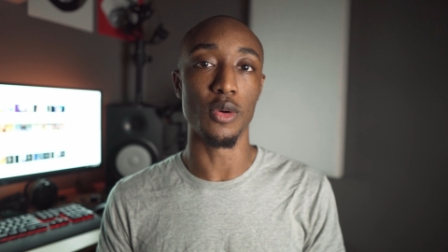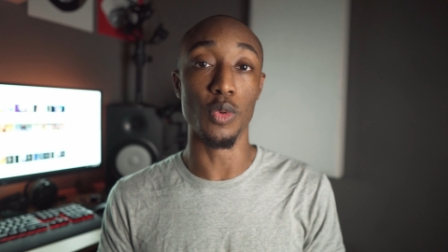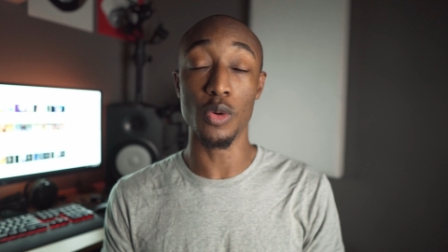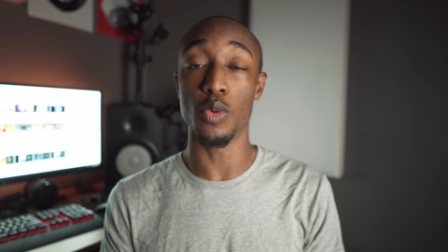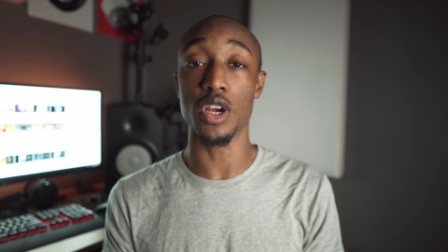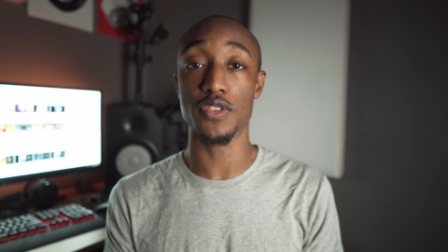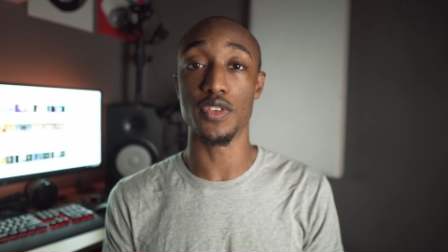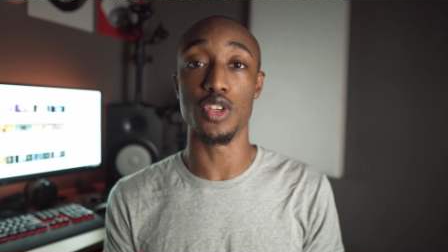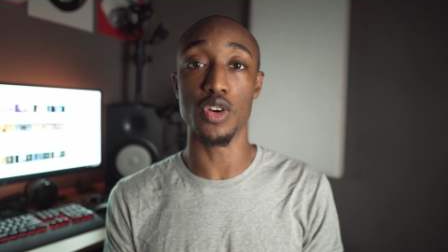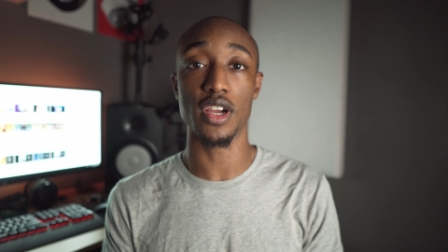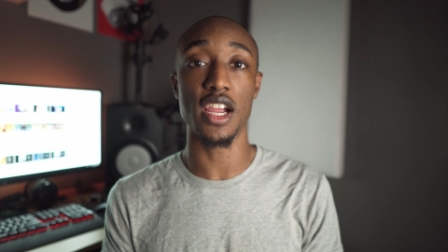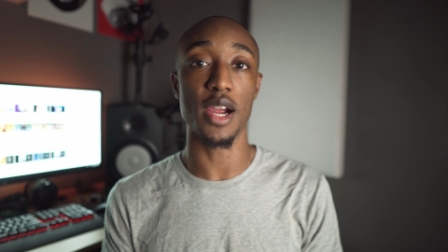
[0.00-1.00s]
what works for
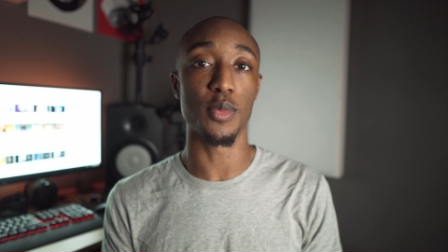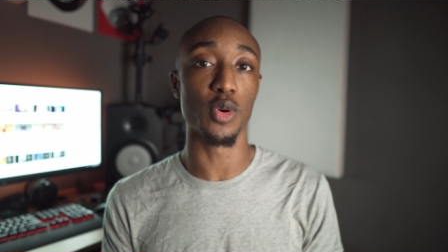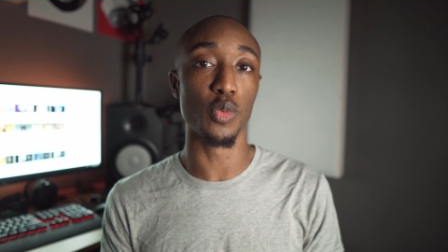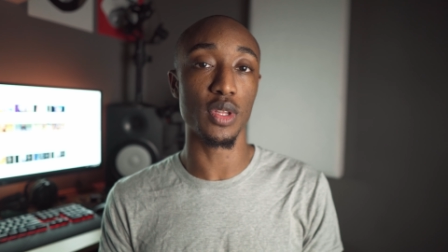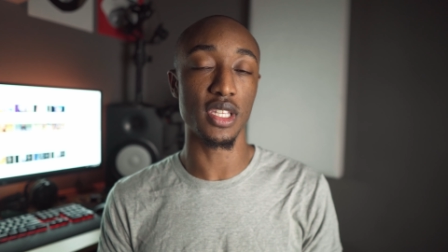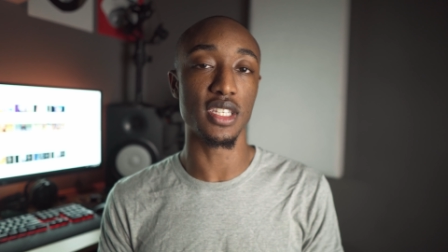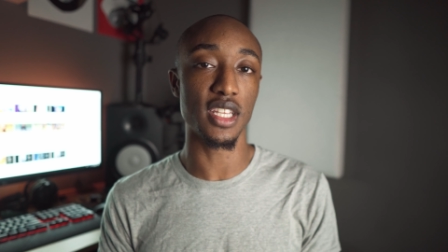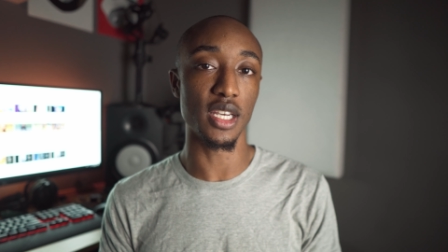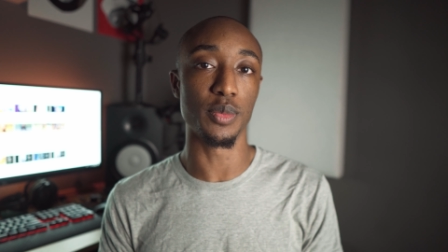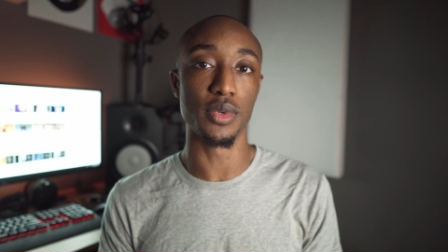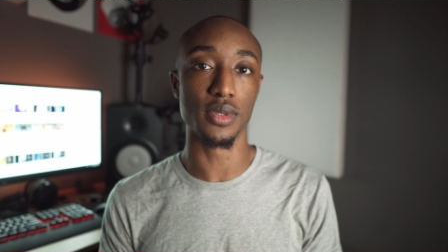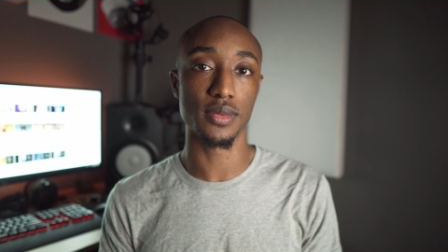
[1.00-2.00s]
your camera with this
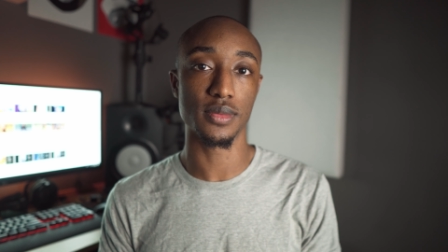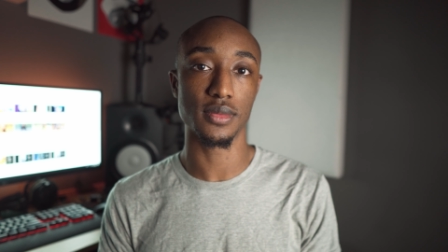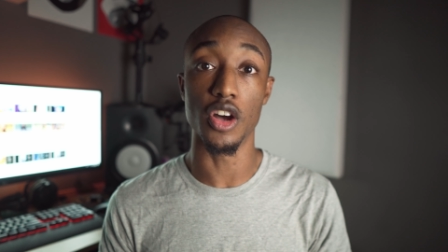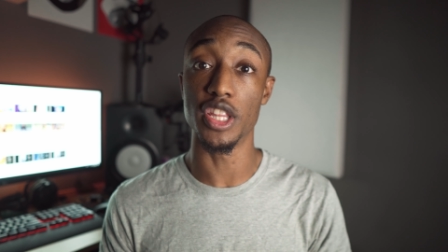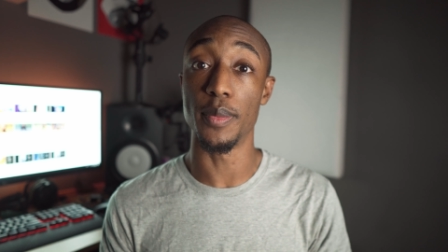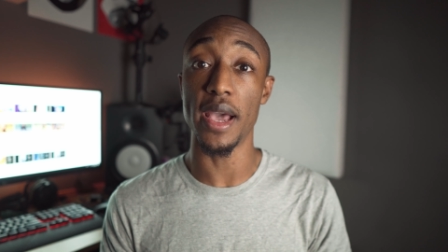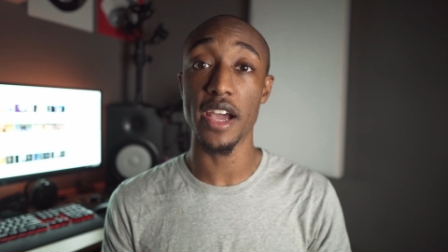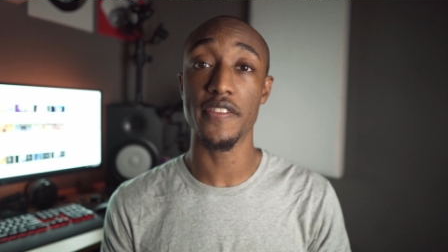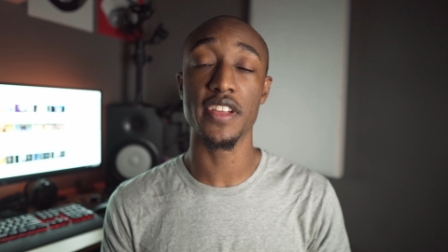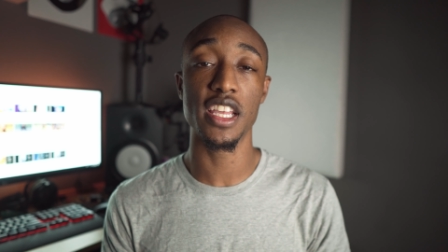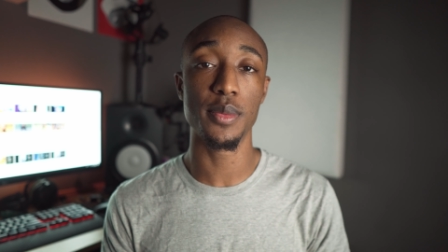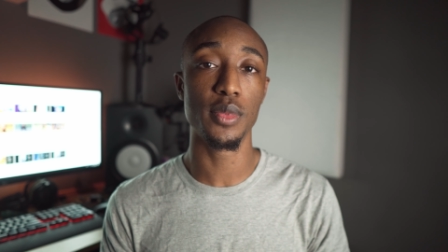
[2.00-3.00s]
gimbal. On the back
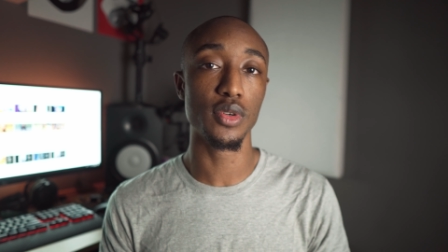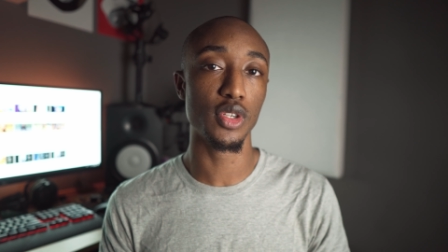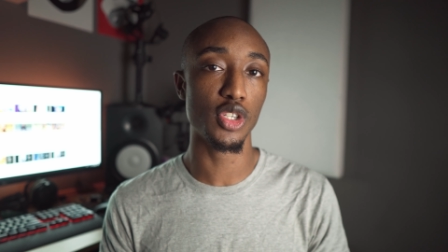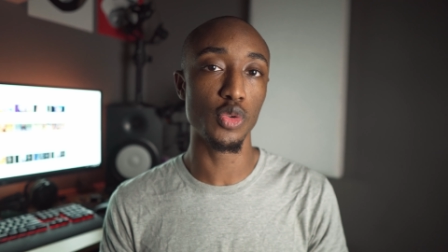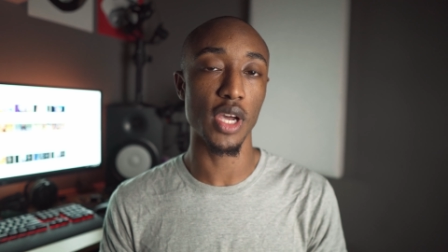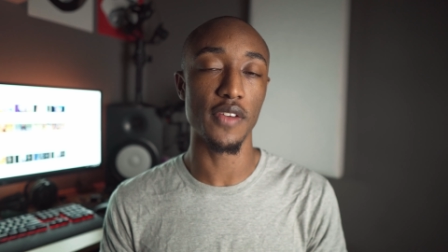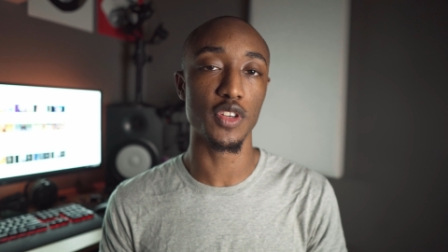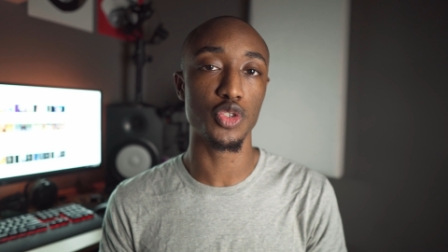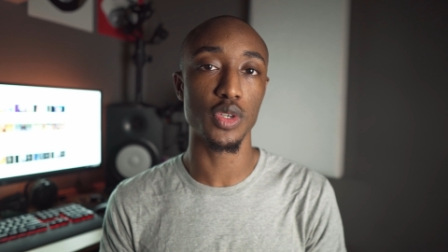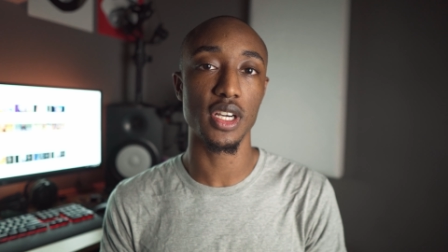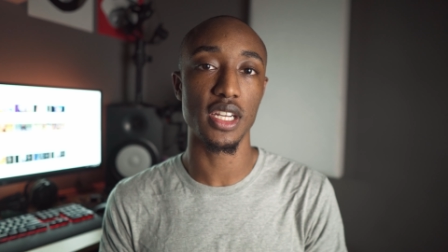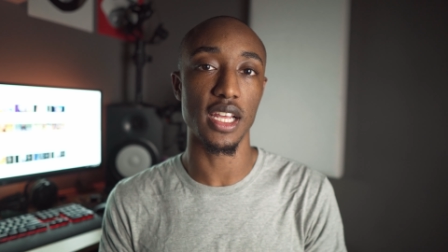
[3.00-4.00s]
of the gimbal, you do have a
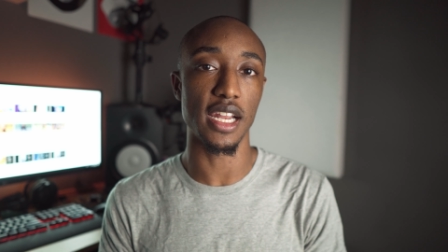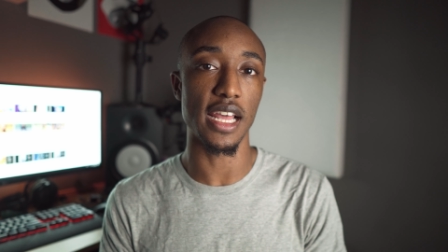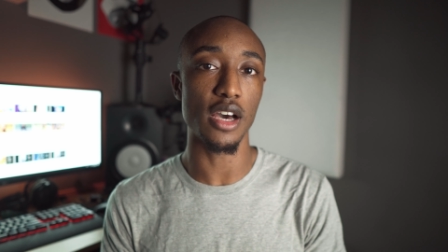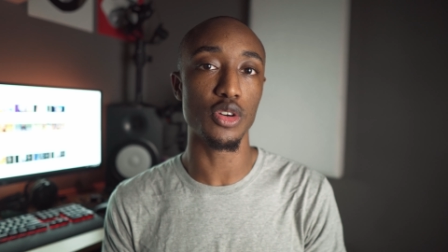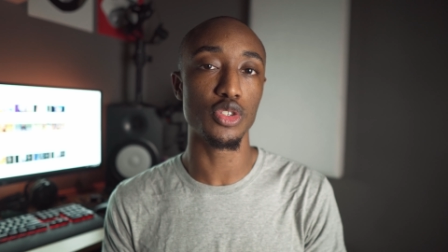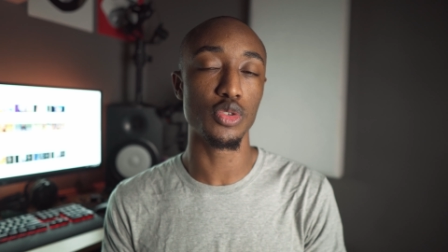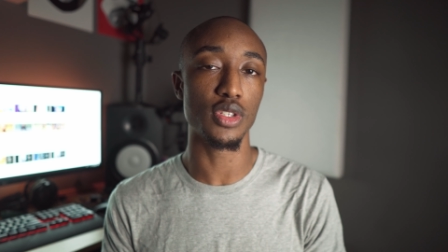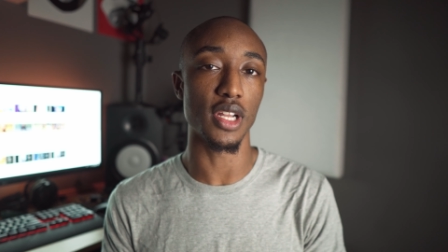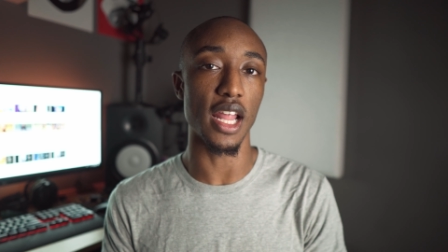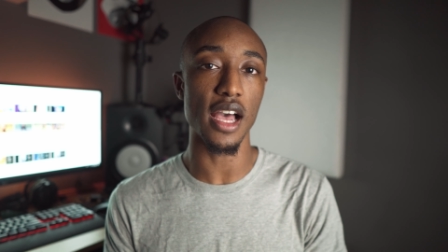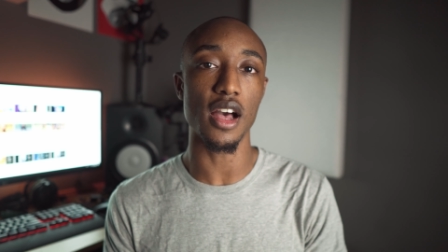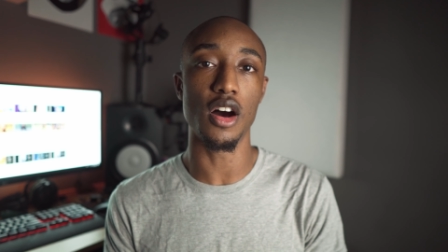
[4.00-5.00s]
trigger that allows you to
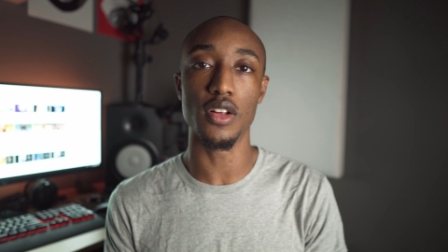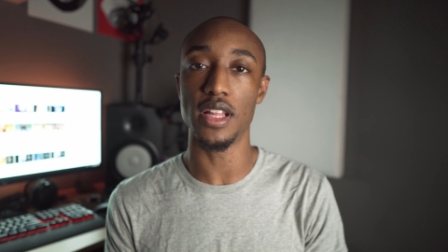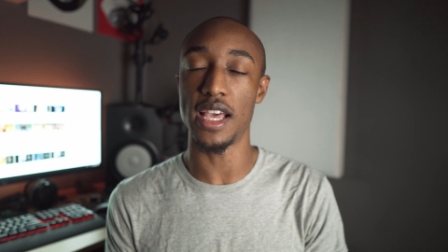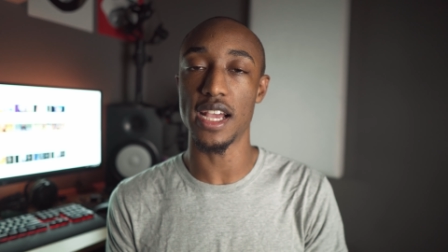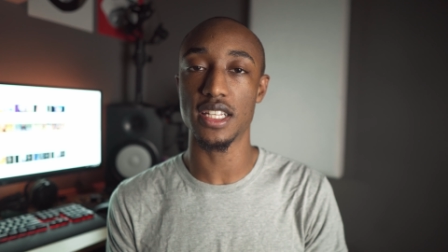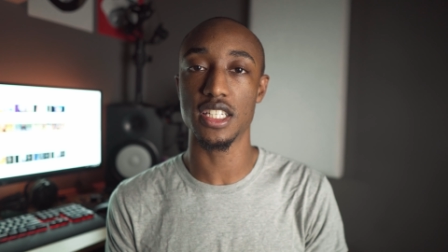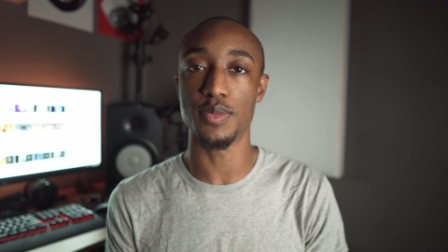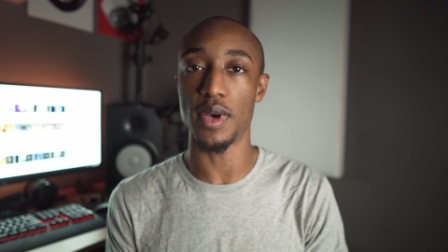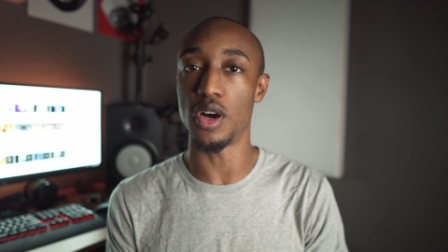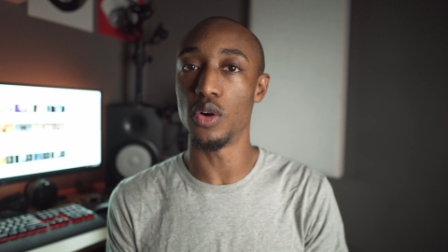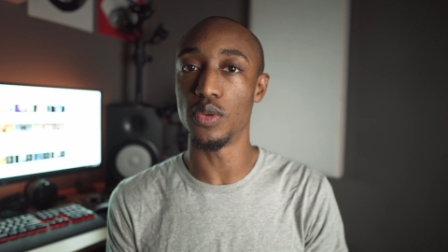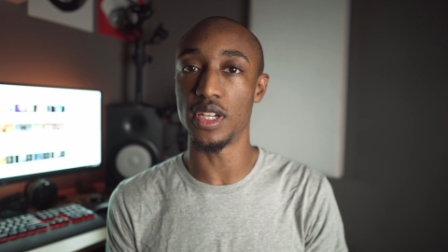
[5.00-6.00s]
lock all the axes
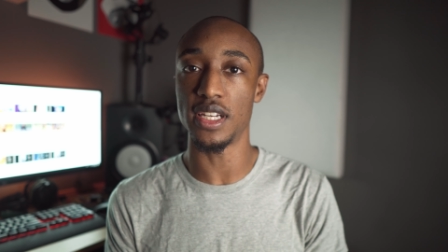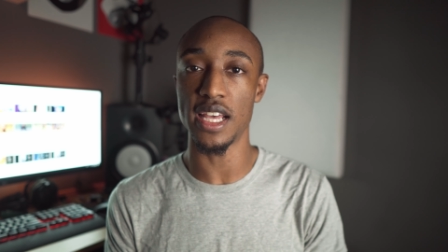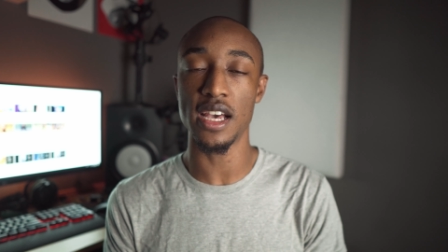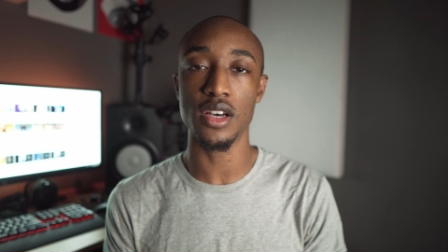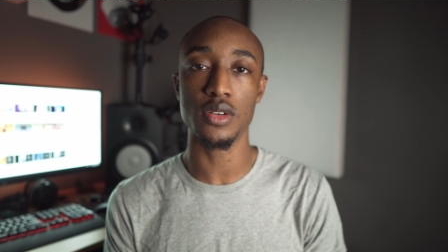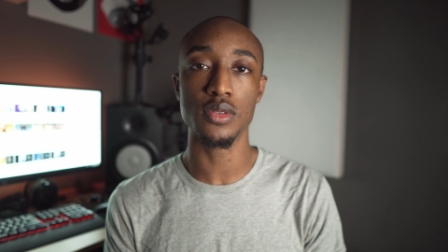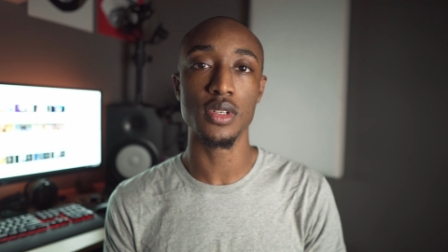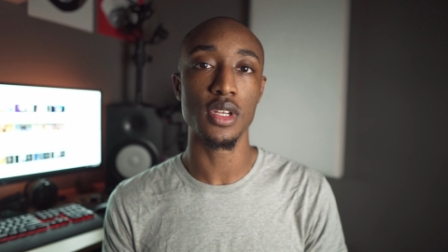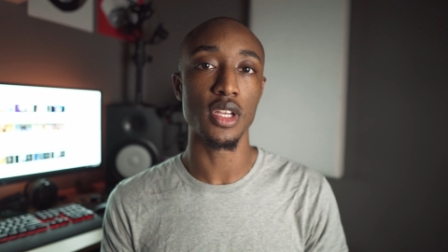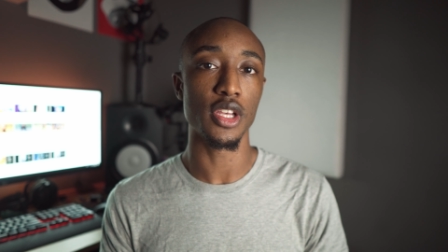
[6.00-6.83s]
by holding it down.